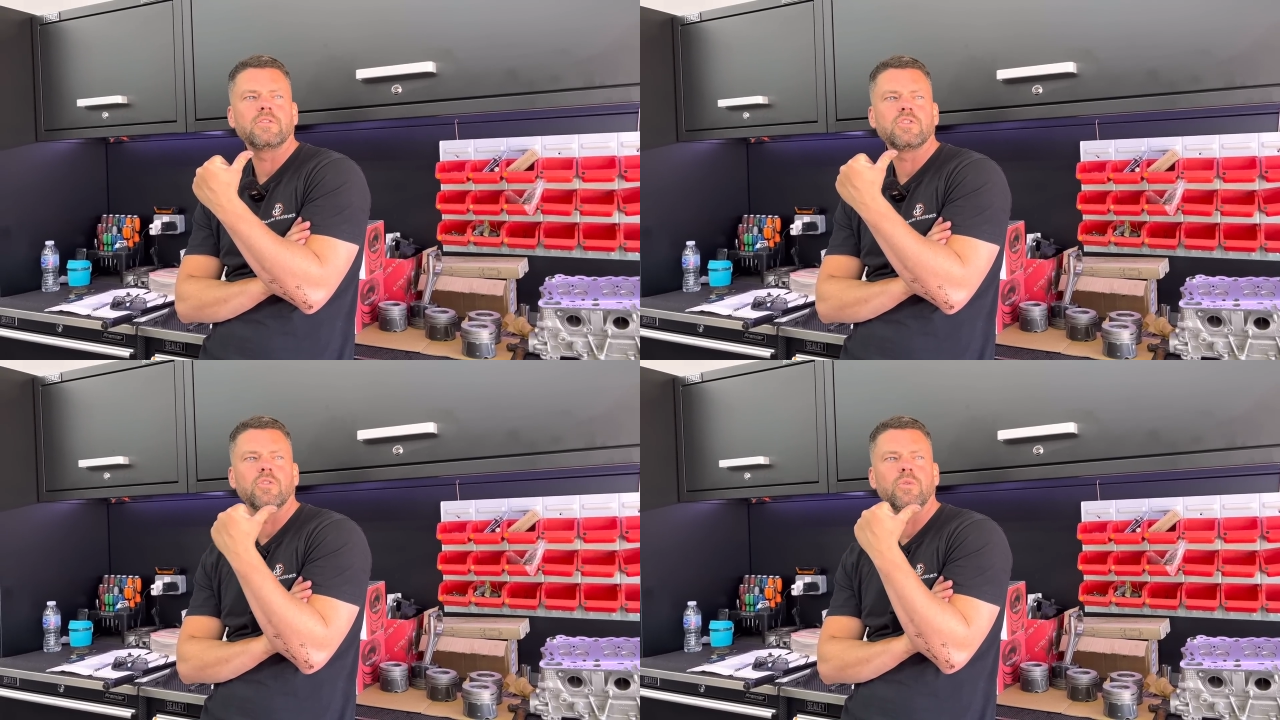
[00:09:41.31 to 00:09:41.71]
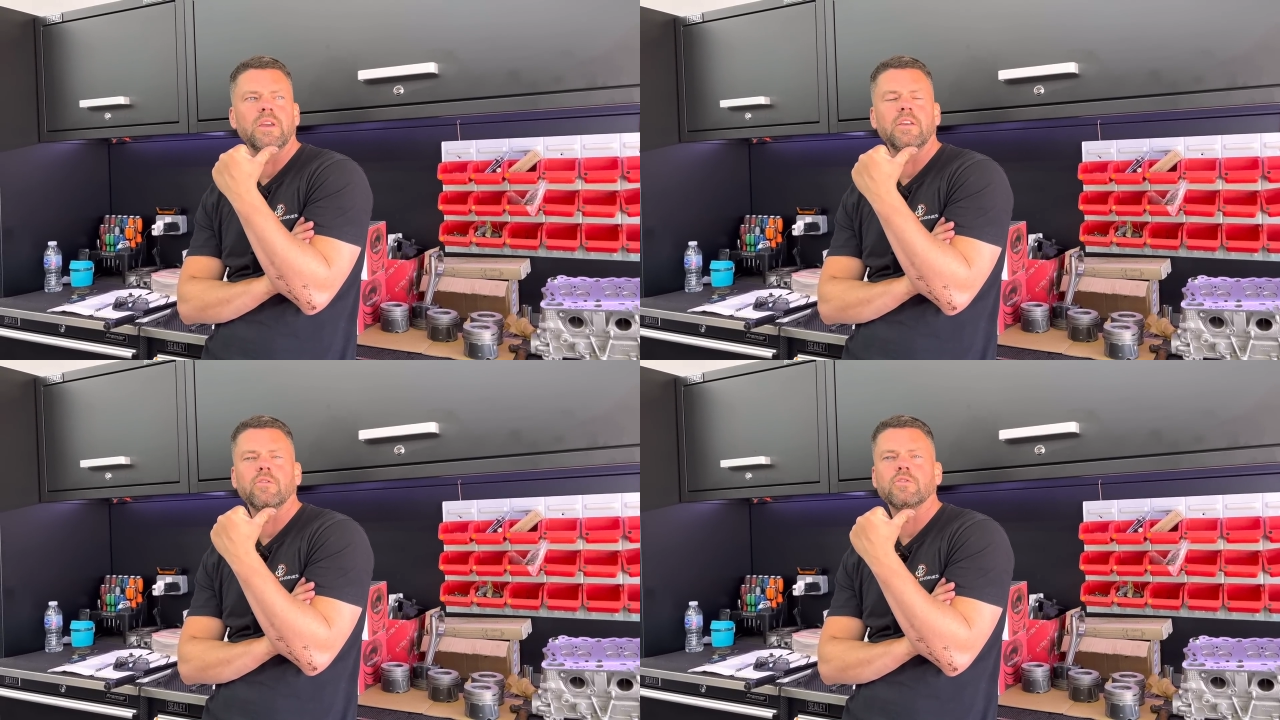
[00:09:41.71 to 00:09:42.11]
2
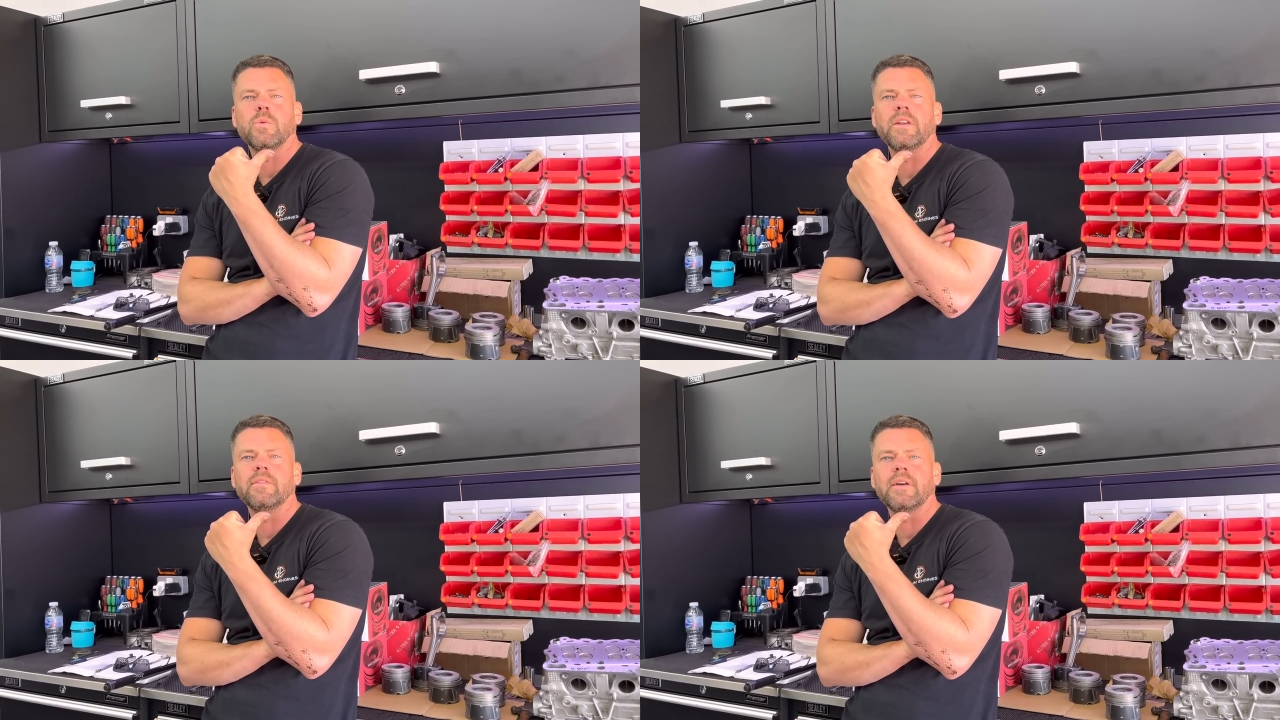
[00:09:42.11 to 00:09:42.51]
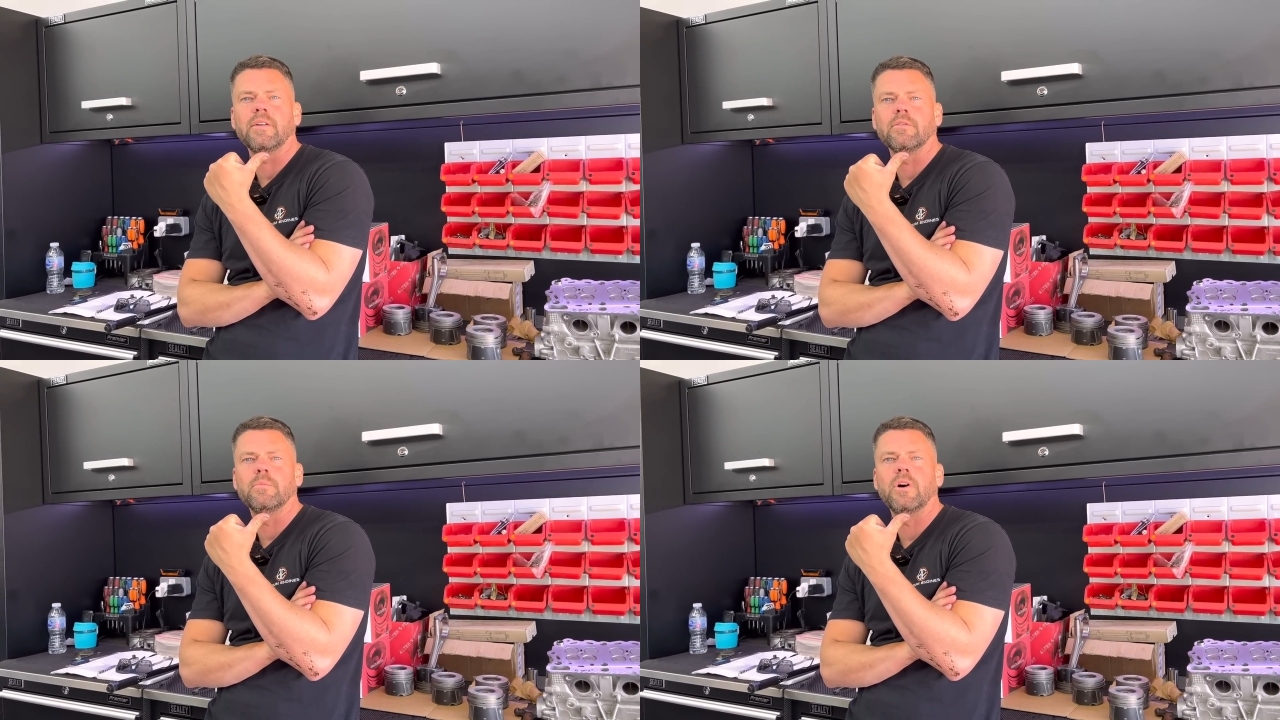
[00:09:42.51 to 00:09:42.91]
years or
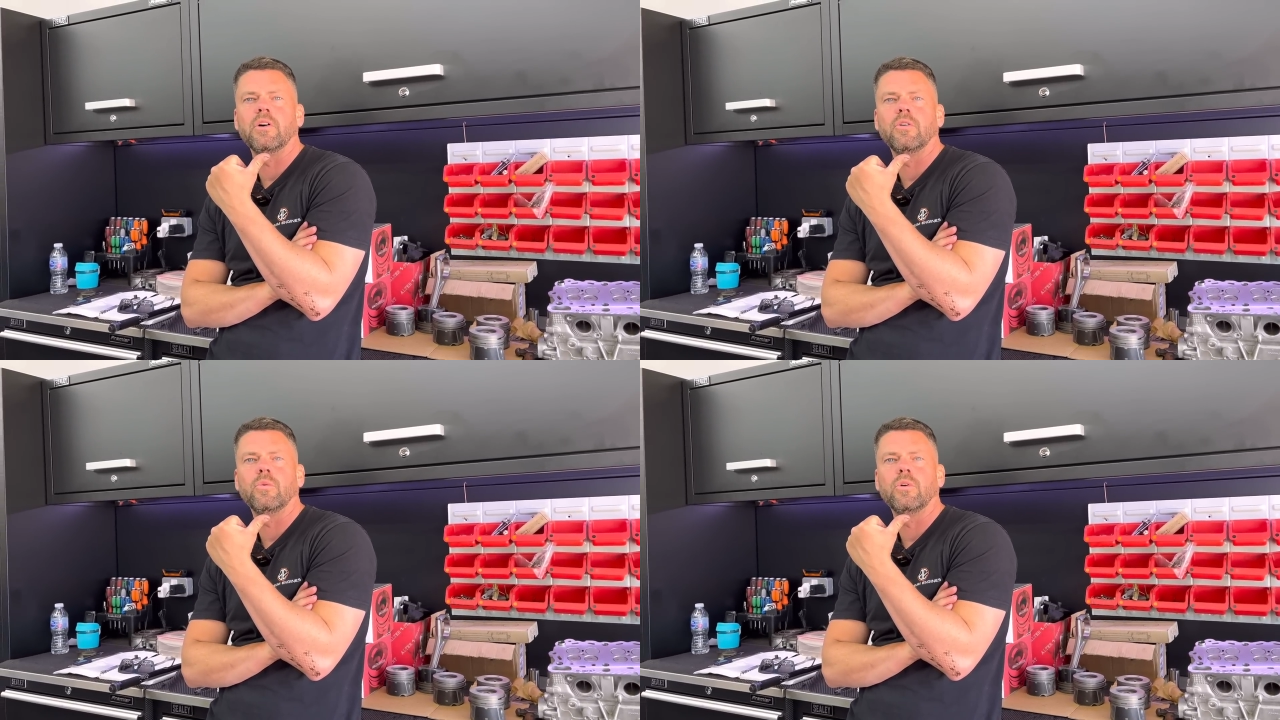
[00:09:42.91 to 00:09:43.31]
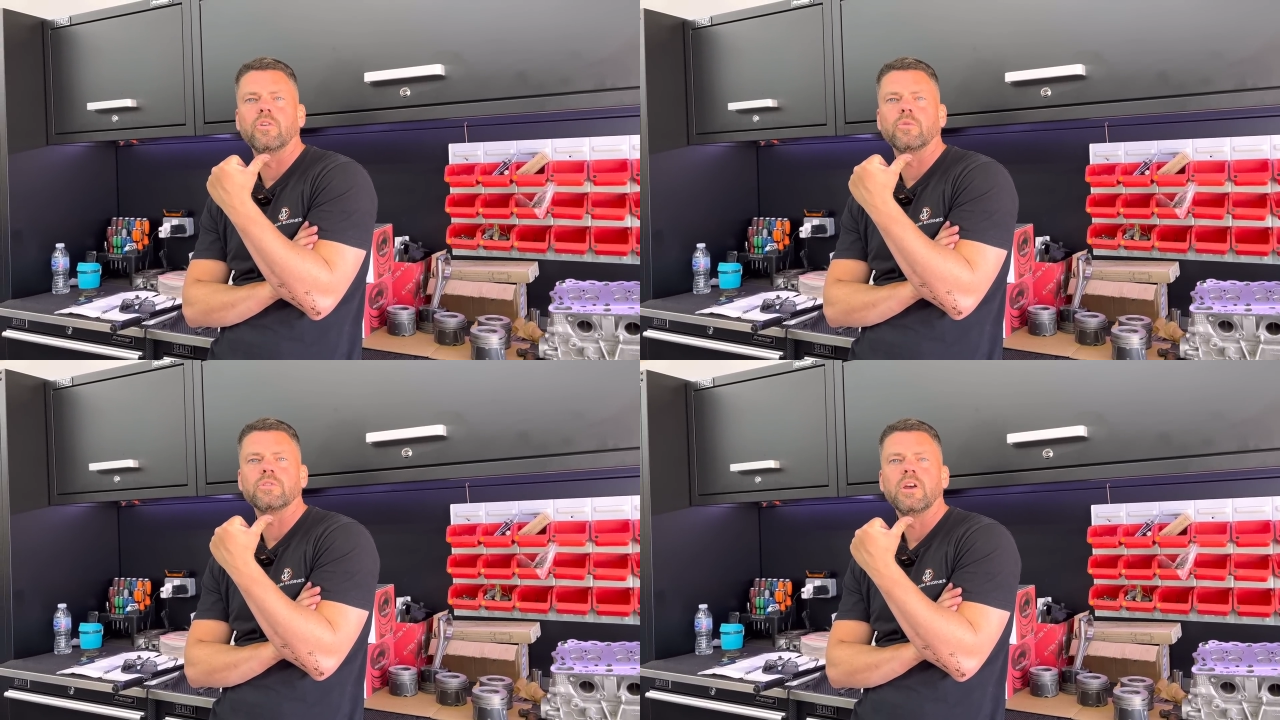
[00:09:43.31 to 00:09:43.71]
20,000 mile oil.